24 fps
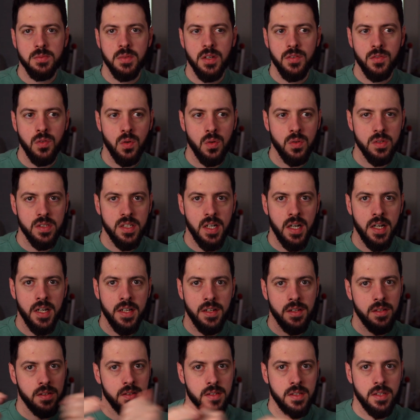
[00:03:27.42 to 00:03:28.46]
my phone died,
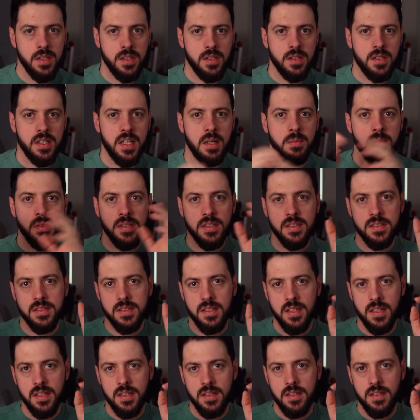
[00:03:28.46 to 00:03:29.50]
that means
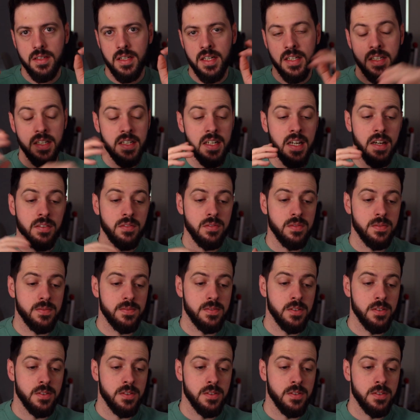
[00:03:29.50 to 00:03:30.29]
that I didn't have